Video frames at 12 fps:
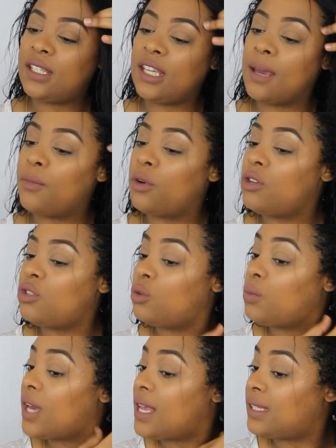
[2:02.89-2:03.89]
see, I'm gonna
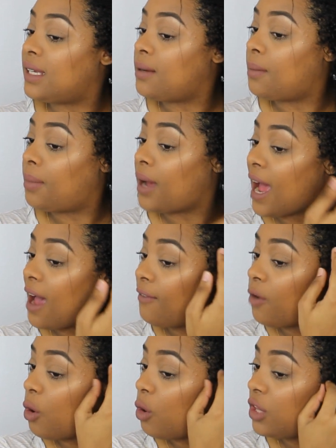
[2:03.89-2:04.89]
zoom you guys in, but I
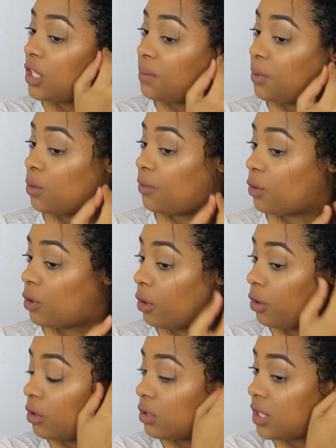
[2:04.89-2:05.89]
have all these beautiful
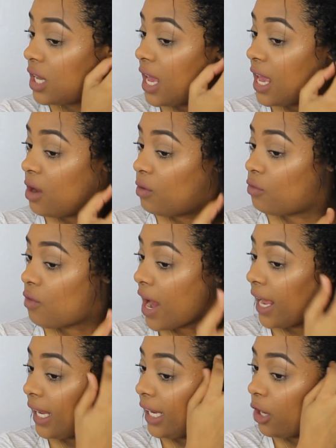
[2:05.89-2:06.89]
curls
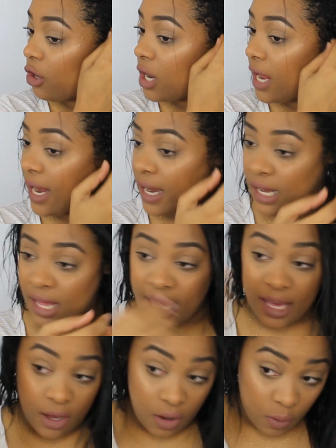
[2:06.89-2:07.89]
right here and
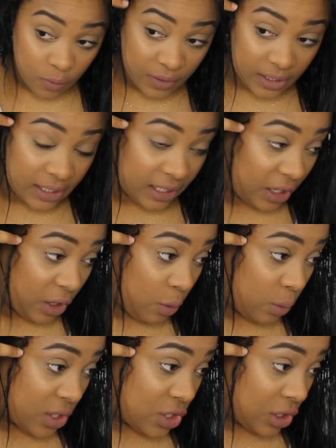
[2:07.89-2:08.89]
like over
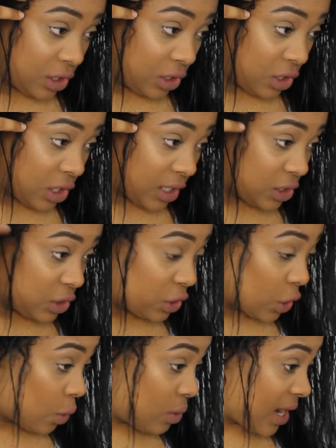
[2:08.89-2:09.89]
here, which look
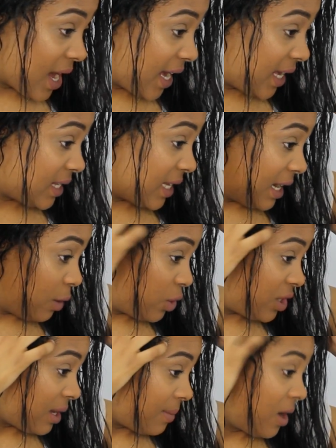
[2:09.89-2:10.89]
so nice, and I
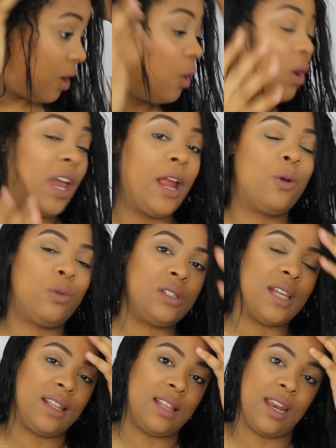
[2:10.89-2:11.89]
wish that my whole hair was
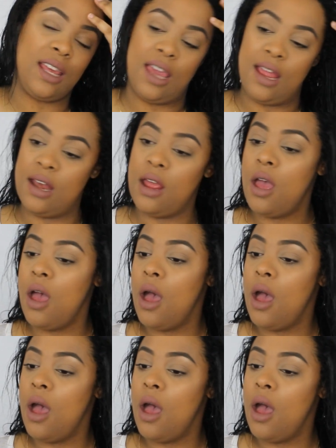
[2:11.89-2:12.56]
like that again.